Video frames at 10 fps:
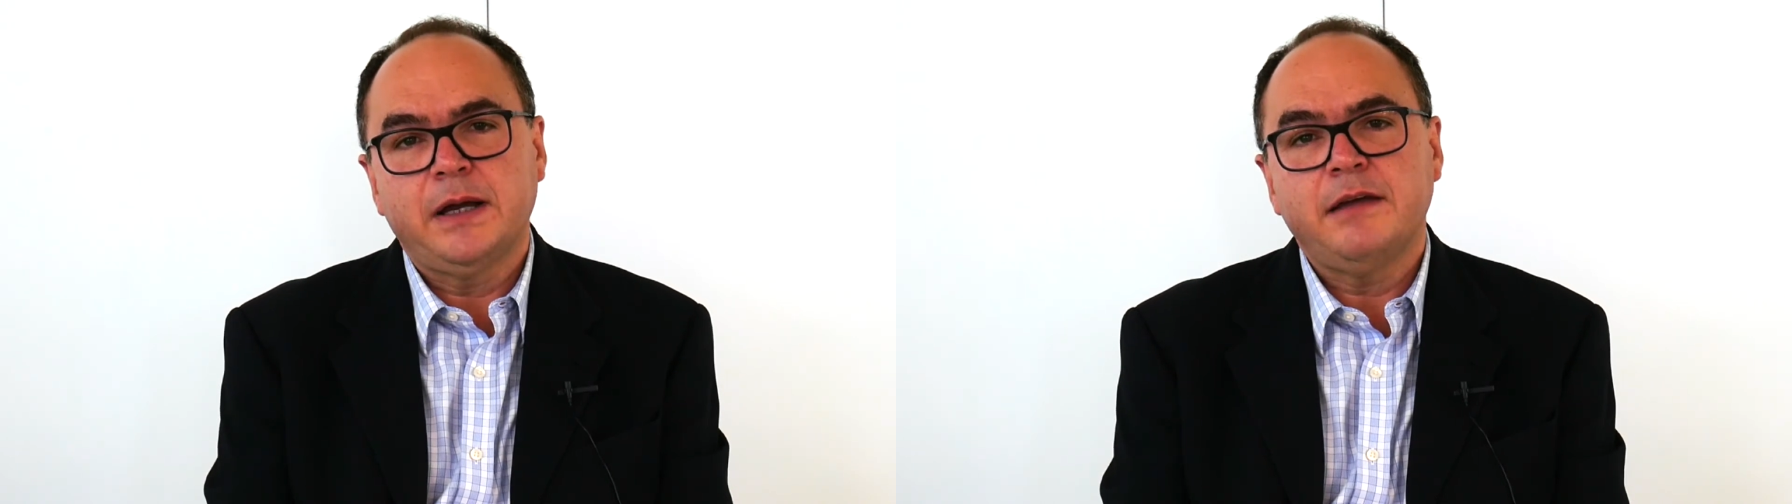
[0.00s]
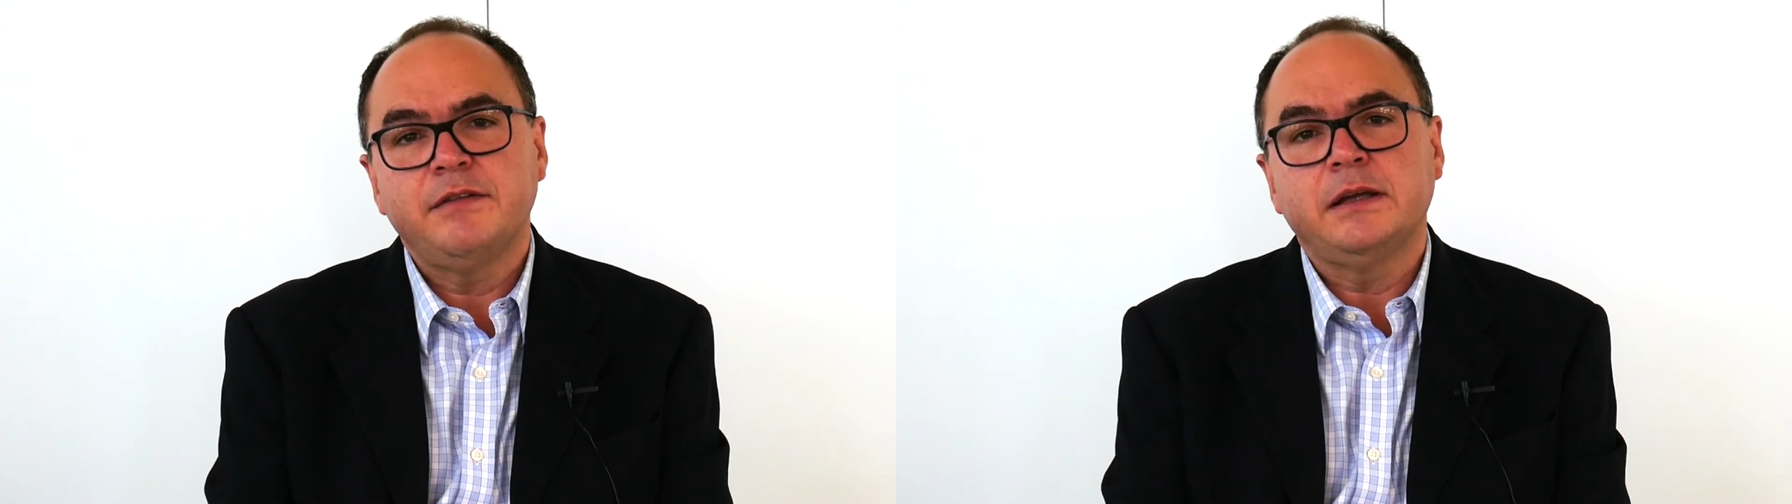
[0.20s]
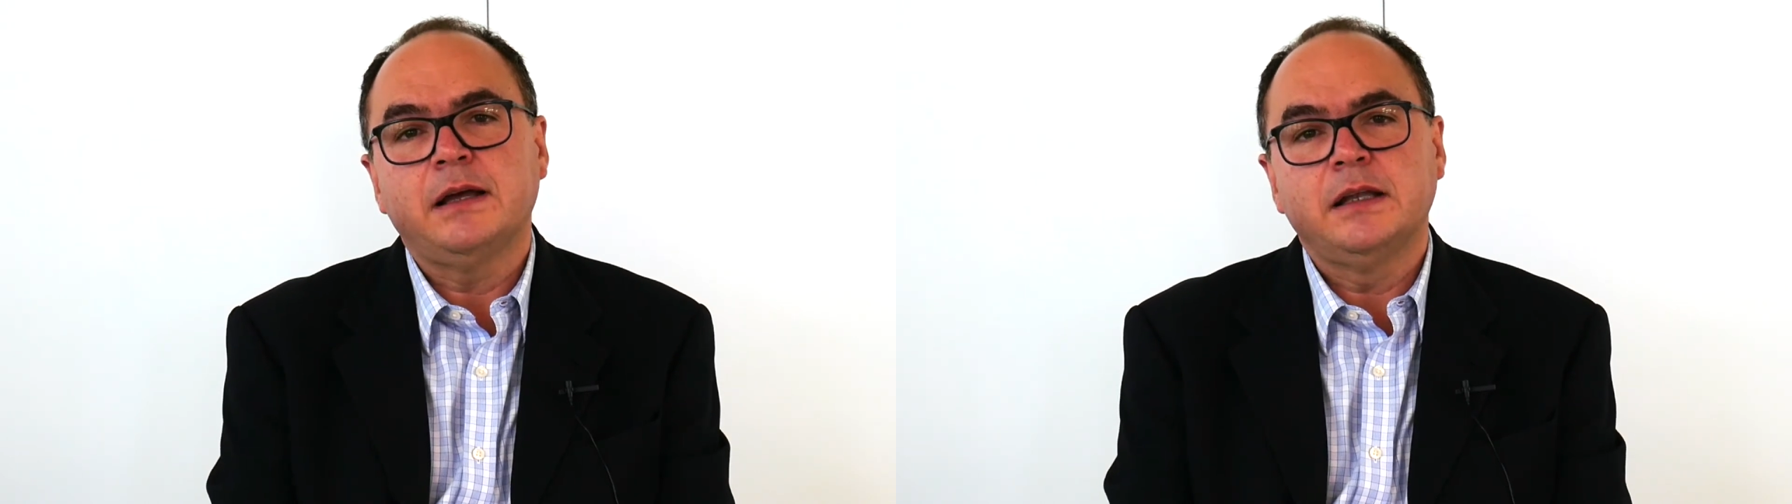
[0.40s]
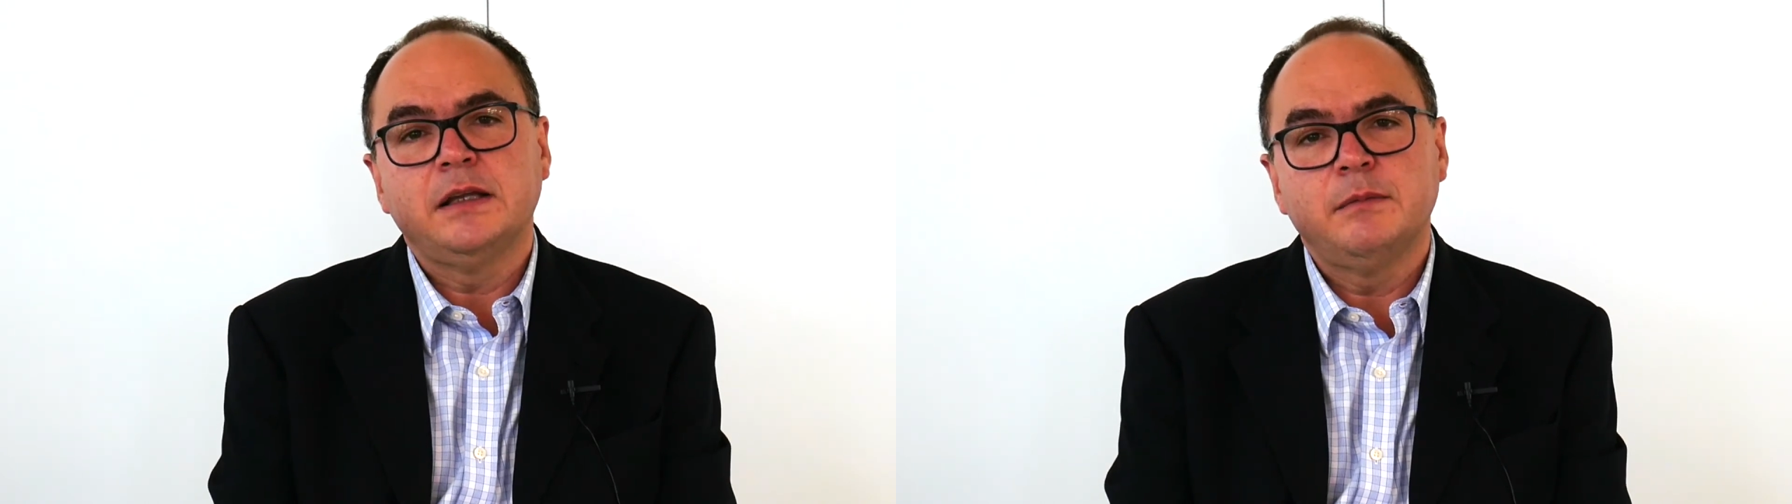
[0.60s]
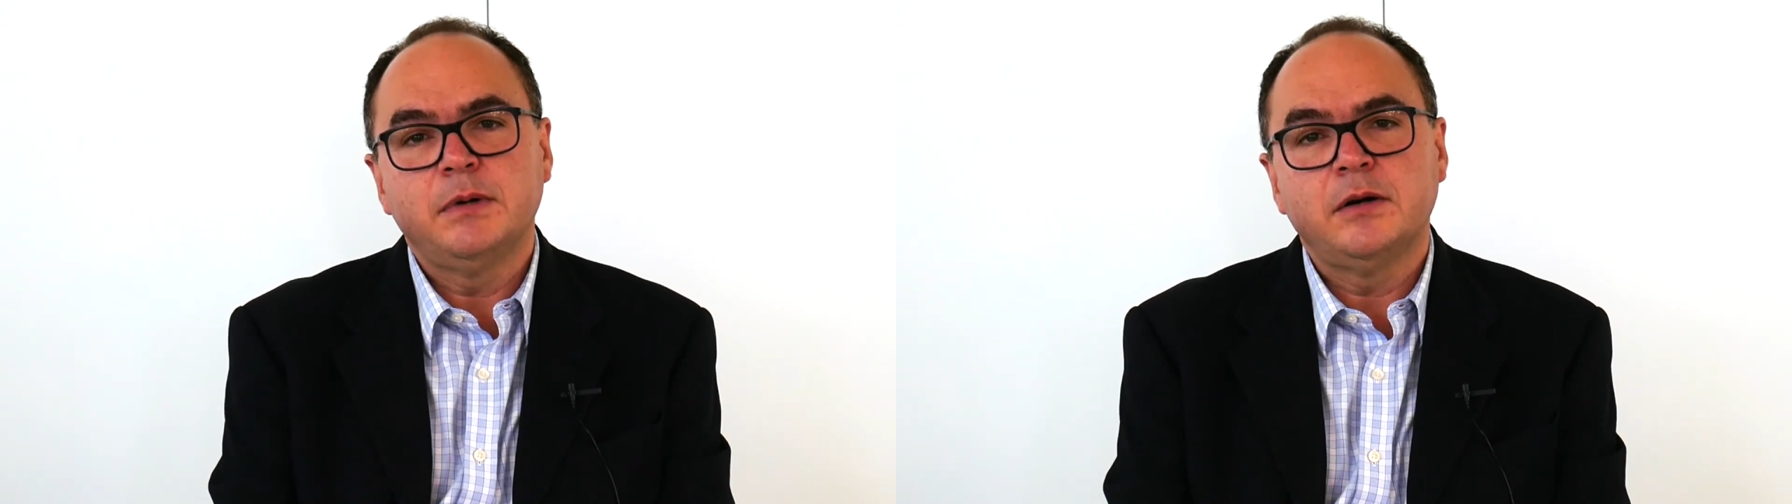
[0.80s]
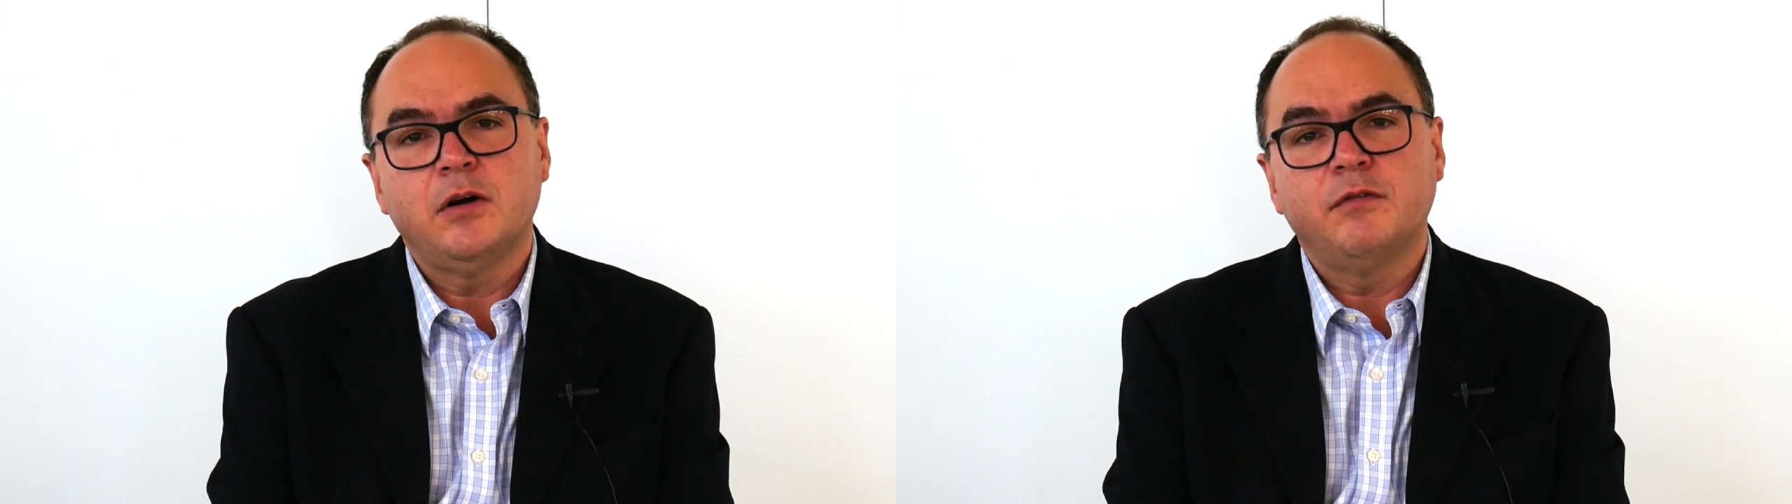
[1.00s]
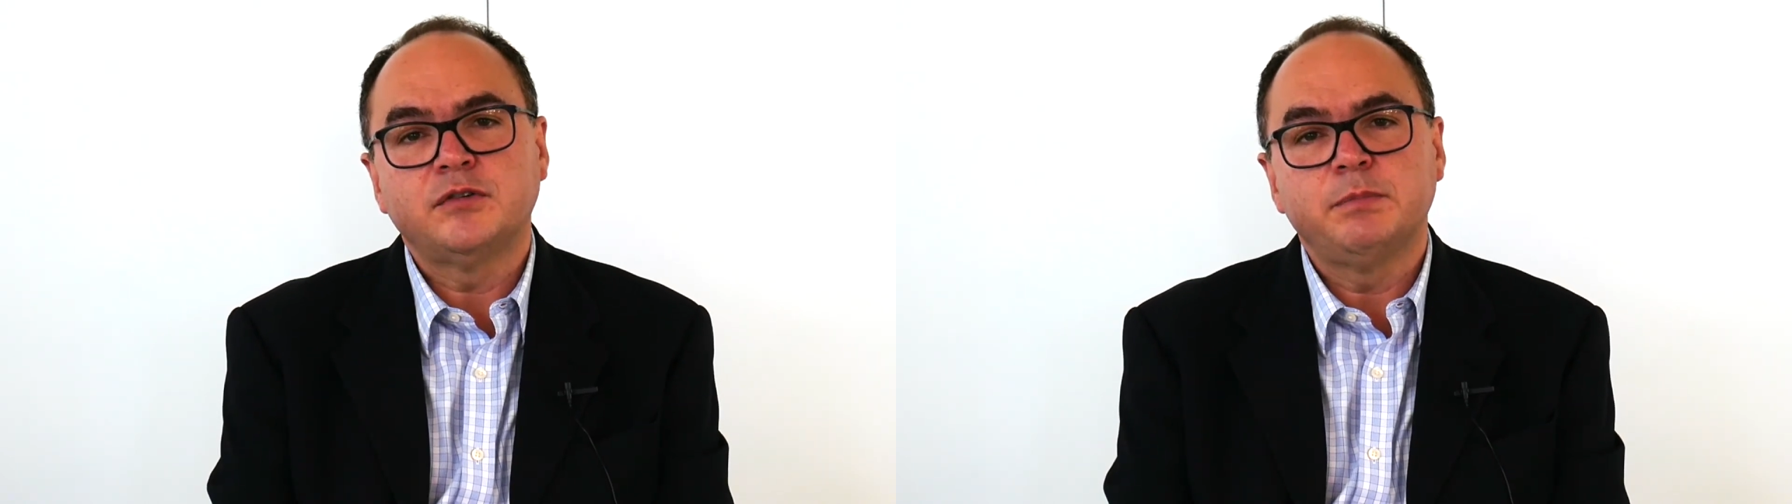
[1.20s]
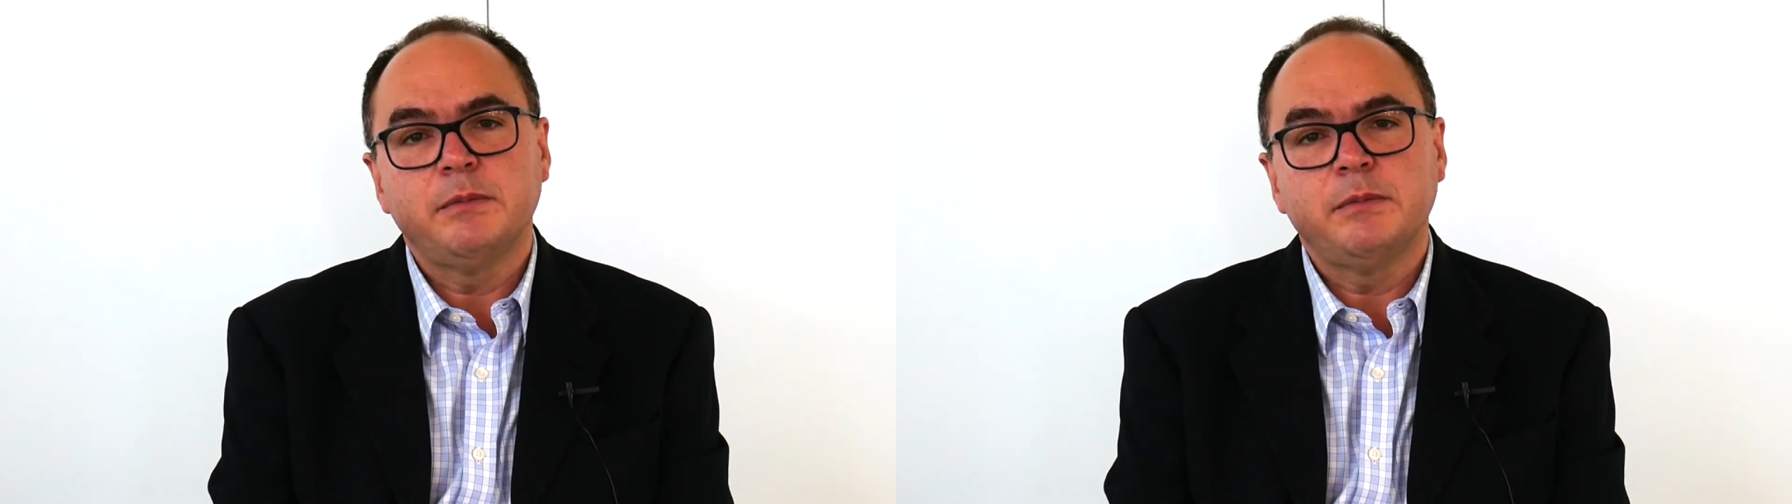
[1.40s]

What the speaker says: but having a number of